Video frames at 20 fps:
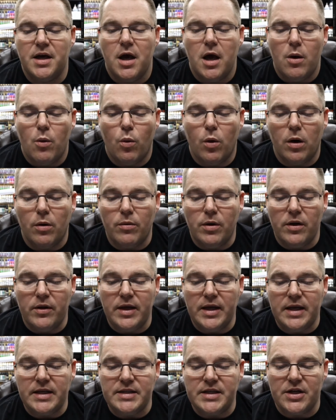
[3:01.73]
Where it
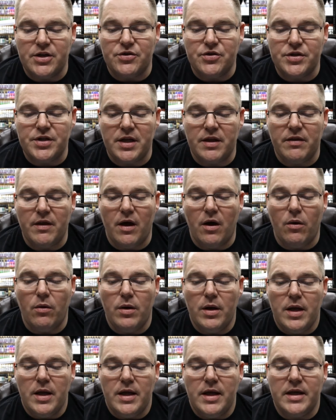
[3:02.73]
really gets interesting, though,
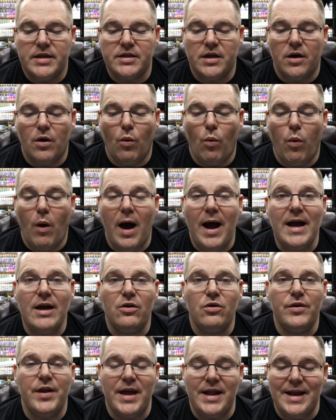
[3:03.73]
is on a
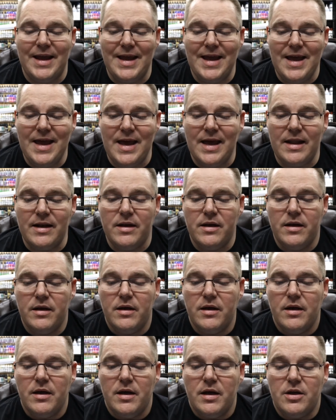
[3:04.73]
wild and a hit,
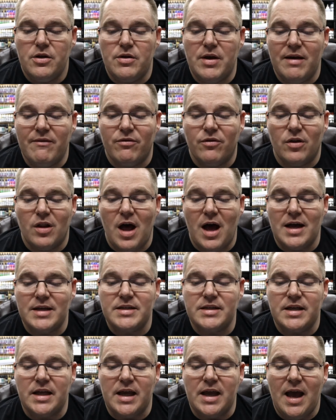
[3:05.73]
you get
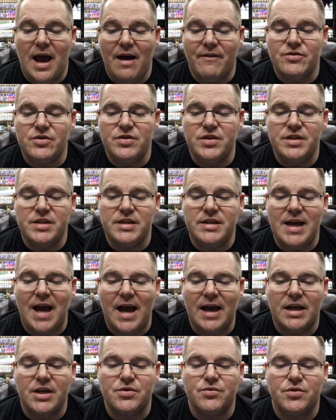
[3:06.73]
velocity. After this
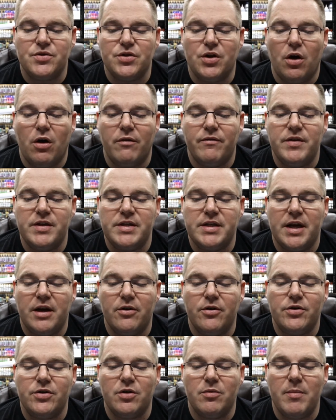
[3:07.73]
attack is resolved, this
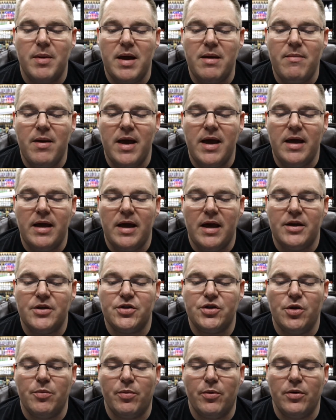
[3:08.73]
character may make a
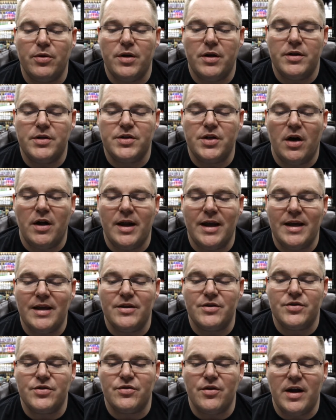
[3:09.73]
supersonic
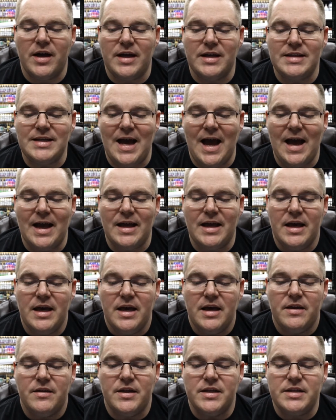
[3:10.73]
strike attack.
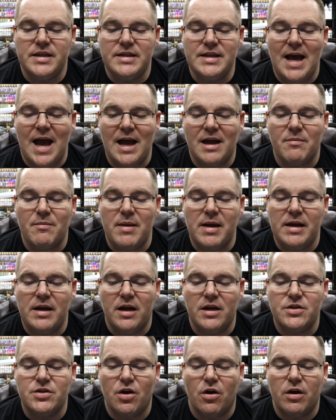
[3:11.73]
This attack may
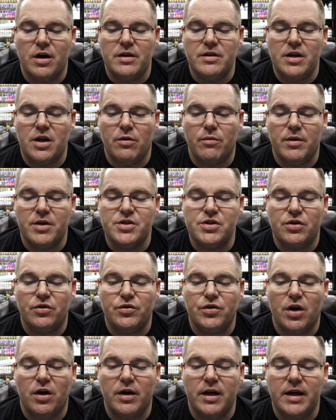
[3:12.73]
not target the original
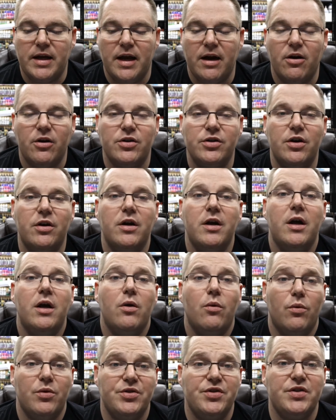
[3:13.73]
target character,
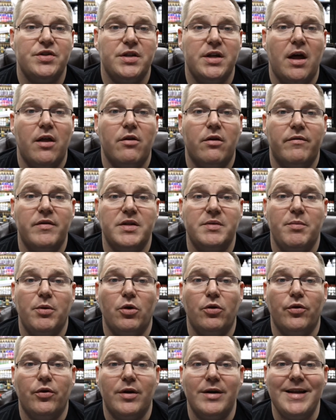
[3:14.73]
which is another of his
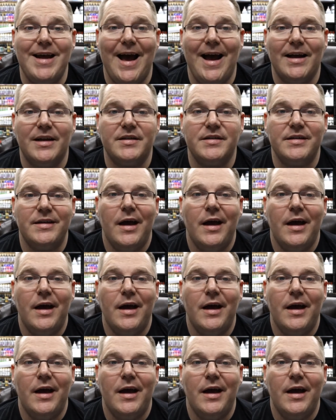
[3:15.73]
builder attacks.